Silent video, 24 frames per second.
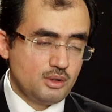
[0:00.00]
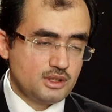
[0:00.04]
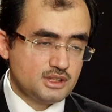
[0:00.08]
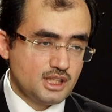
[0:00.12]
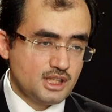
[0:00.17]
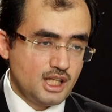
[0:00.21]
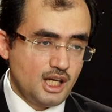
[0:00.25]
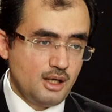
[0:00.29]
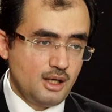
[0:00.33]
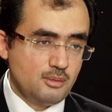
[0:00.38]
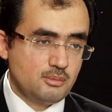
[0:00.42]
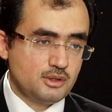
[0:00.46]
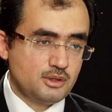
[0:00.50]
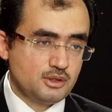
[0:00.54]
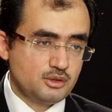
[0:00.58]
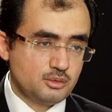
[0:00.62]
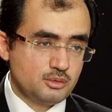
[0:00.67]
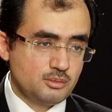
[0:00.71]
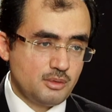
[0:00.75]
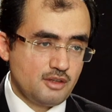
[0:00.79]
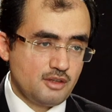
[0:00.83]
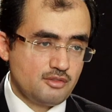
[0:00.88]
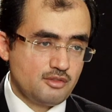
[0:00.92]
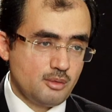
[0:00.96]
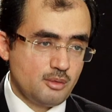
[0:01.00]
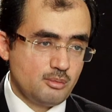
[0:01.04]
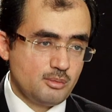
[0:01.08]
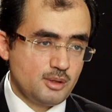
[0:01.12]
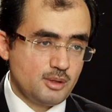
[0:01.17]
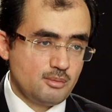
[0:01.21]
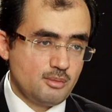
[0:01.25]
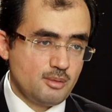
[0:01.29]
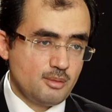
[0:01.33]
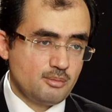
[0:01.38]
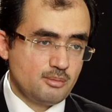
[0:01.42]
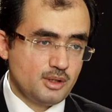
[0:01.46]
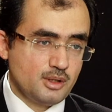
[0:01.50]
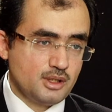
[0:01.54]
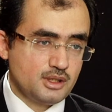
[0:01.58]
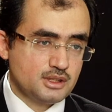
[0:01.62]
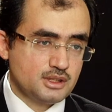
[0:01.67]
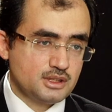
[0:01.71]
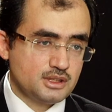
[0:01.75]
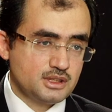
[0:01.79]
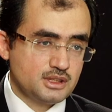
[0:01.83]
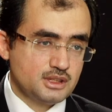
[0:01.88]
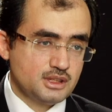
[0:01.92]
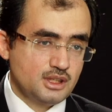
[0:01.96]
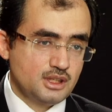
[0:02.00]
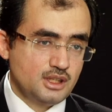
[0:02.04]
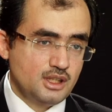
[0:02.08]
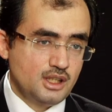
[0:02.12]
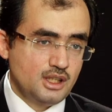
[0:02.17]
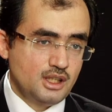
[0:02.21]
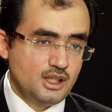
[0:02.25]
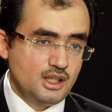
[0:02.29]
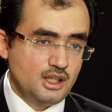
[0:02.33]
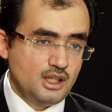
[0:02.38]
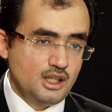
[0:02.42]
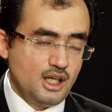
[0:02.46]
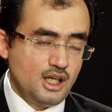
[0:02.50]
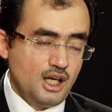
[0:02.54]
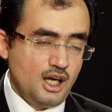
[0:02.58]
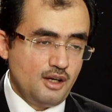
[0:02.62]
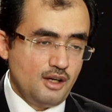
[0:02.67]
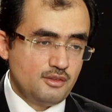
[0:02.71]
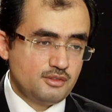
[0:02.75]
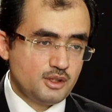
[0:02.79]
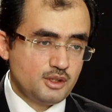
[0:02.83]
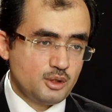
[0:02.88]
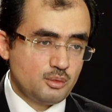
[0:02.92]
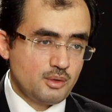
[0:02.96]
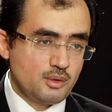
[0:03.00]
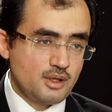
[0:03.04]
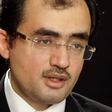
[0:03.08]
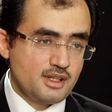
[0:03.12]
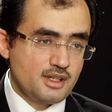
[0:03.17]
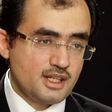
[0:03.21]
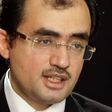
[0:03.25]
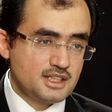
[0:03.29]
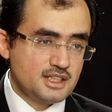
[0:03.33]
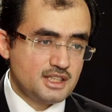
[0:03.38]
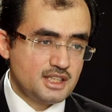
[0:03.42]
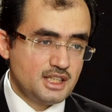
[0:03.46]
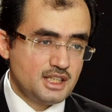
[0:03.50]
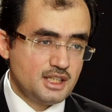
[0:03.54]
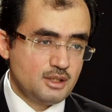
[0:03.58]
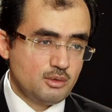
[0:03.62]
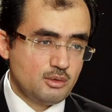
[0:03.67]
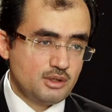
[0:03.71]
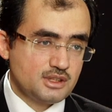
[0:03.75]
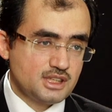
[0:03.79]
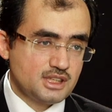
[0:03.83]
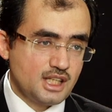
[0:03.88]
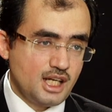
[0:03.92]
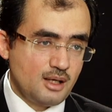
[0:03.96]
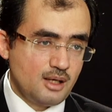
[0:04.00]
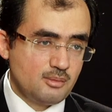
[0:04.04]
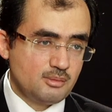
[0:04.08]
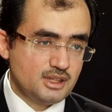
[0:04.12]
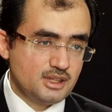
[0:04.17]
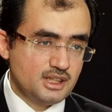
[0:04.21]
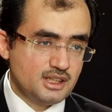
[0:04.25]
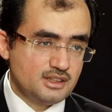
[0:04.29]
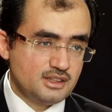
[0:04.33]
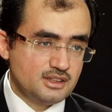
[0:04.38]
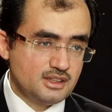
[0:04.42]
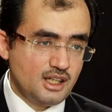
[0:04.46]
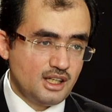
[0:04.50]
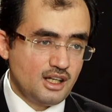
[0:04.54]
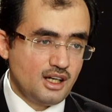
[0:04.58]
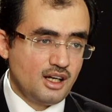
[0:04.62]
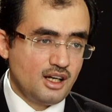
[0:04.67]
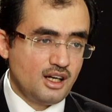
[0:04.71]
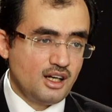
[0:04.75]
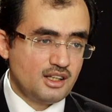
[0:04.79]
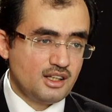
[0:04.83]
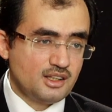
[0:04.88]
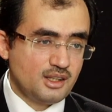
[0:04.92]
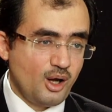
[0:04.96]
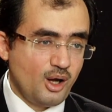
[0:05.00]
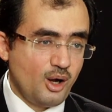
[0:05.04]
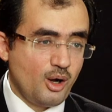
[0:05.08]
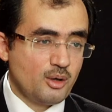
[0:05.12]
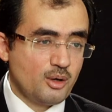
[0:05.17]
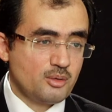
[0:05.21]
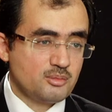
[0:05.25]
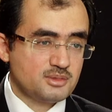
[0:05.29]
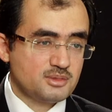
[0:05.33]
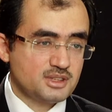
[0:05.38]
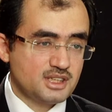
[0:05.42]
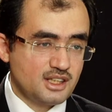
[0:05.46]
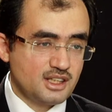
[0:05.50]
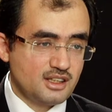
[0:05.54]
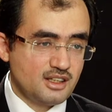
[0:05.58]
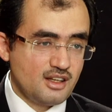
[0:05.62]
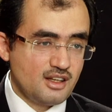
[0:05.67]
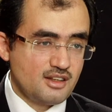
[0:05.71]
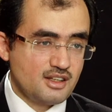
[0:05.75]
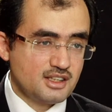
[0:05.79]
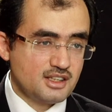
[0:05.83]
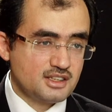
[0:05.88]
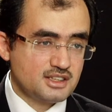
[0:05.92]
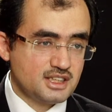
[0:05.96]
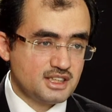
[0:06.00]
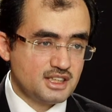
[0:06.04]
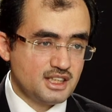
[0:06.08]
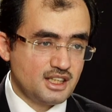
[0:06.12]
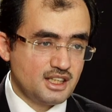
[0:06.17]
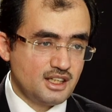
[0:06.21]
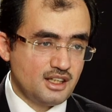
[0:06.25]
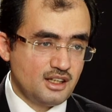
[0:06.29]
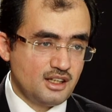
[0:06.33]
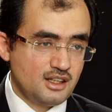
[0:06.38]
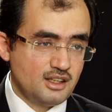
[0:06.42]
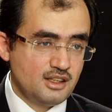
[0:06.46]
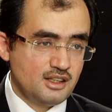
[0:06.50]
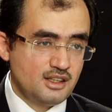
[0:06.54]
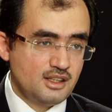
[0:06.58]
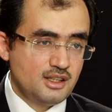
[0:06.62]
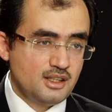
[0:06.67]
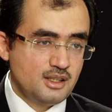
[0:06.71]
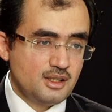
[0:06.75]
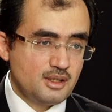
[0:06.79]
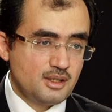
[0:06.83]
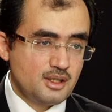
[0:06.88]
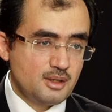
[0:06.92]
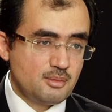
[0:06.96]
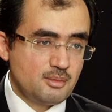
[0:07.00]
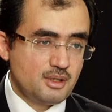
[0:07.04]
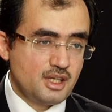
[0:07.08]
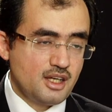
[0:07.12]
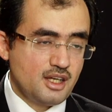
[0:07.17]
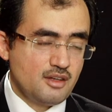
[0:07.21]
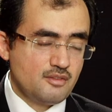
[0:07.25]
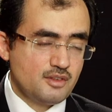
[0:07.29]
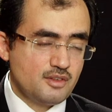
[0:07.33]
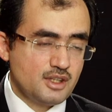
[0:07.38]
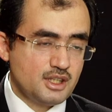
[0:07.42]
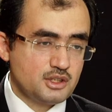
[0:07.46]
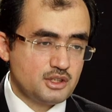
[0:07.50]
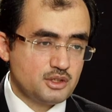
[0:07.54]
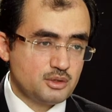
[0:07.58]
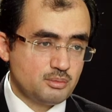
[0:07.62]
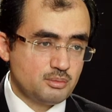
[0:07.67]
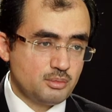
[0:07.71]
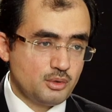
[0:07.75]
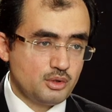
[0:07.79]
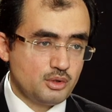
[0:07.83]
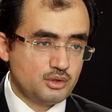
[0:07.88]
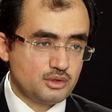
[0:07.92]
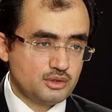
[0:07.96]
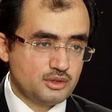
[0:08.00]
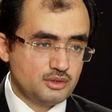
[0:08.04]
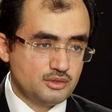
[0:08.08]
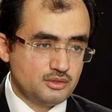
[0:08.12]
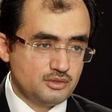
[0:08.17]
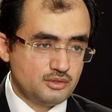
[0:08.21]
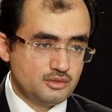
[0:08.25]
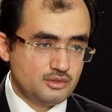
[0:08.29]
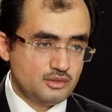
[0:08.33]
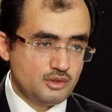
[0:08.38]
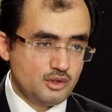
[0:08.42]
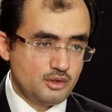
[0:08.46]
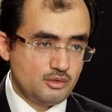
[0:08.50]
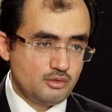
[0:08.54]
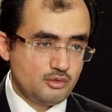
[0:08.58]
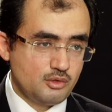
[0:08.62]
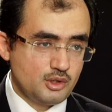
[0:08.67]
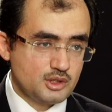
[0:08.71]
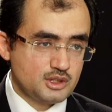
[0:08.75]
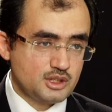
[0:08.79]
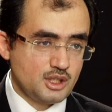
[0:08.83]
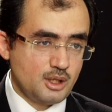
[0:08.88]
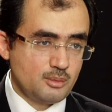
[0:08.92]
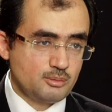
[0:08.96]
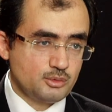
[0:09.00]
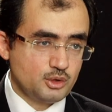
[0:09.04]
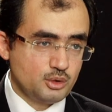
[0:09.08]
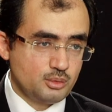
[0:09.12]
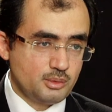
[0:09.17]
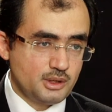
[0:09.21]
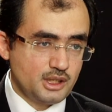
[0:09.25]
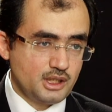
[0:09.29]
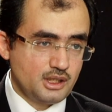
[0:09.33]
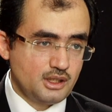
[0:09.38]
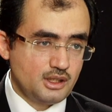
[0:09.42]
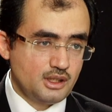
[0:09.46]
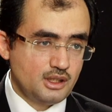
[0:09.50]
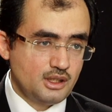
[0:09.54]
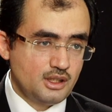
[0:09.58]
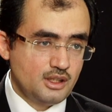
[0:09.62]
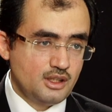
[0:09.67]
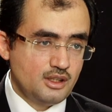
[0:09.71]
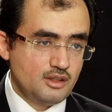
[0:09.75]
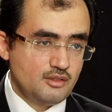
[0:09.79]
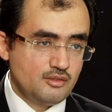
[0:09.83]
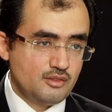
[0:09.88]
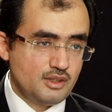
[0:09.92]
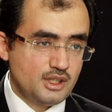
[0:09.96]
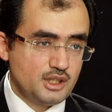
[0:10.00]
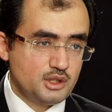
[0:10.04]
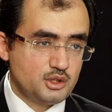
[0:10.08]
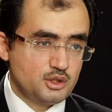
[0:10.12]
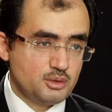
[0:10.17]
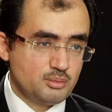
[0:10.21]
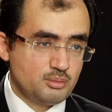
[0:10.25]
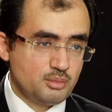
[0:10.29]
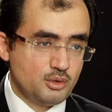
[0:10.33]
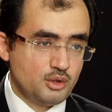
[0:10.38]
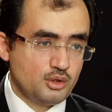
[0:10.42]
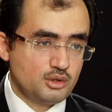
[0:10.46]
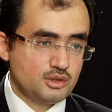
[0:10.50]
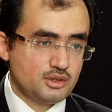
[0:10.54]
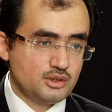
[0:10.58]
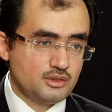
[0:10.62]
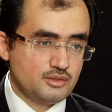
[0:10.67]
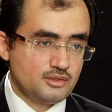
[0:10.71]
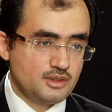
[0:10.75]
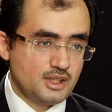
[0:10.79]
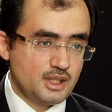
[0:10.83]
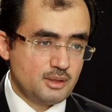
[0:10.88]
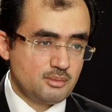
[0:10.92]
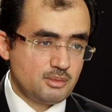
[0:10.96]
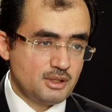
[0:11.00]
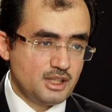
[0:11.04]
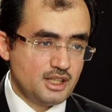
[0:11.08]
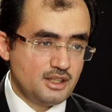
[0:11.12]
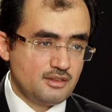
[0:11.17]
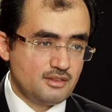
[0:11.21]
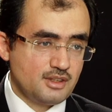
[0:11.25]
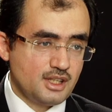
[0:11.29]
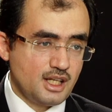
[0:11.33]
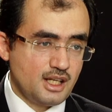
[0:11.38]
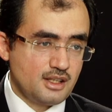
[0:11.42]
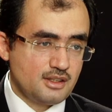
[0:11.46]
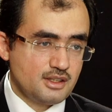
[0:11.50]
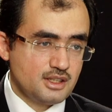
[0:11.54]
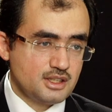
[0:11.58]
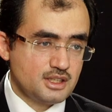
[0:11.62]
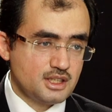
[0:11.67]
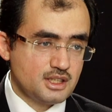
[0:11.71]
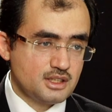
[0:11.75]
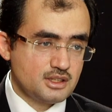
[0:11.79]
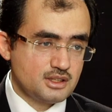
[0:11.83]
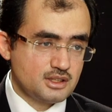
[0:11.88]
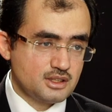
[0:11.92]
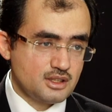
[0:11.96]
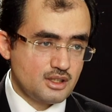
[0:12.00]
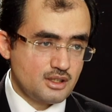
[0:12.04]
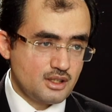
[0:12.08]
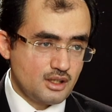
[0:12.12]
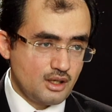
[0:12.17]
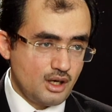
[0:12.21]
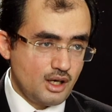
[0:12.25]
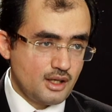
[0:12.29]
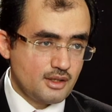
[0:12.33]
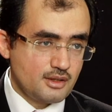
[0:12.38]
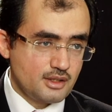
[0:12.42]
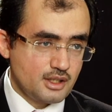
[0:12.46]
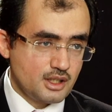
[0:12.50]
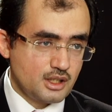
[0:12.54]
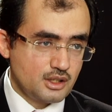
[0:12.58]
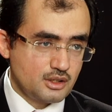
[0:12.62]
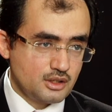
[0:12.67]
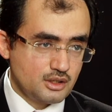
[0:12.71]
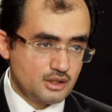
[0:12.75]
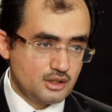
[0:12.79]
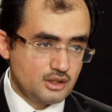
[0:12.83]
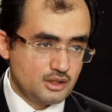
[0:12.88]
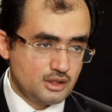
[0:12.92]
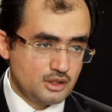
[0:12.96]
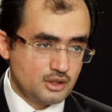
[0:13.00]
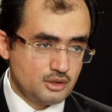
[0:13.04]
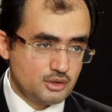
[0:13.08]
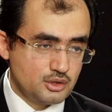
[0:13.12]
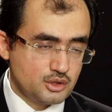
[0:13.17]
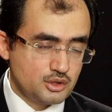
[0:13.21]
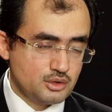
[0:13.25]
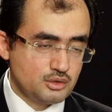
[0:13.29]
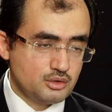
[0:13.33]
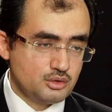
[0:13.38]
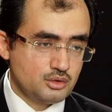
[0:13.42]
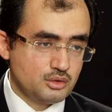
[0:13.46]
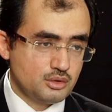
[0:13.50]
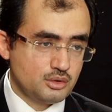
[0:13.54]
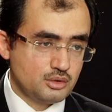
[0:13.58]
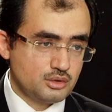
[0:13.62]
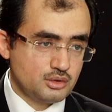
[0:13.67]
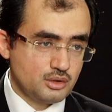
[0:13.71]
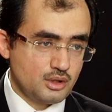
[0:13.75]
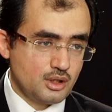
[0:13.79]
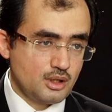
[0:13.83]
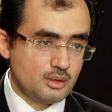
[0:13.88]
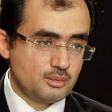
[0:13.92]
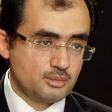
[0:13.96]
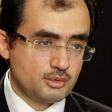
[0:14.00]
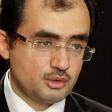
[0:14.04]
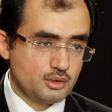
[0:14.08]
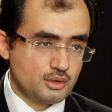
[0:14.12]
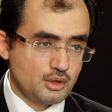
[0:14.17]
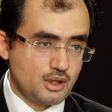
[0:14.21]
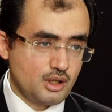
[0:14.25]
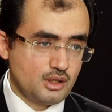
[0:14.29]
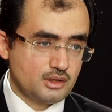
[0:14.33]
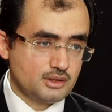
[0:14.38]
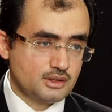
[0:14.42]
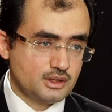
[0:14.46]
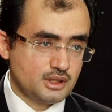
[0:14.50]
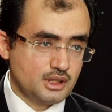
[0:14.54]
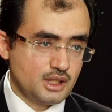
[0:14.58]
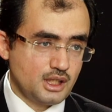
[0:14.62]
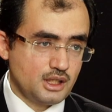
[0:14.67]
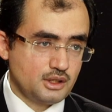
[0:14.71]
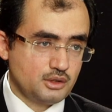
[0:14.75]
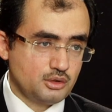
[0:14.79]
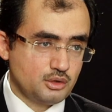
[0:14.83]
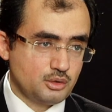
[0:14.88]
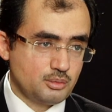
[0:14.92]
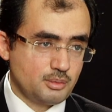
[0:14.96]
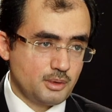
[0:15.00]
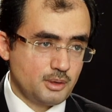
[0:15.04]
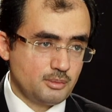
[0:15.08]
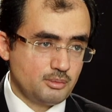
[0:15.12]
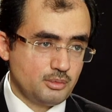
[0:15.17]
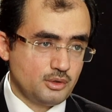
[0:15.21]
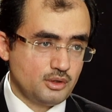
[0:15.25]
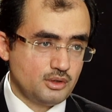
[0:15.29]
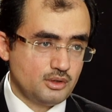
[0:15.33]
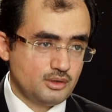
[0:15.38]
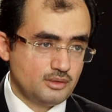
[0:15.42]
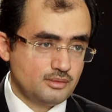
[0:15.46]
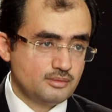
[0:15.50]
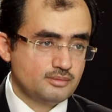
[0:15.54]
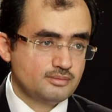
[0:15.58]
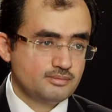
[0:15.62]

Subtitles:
what's happened to my family members, after when they see what's happened in Daraa and Homs and other Syria, they became very supportive of what I'm doing. Very supportive. They believe that this is the right thing you should do to help your country and your people.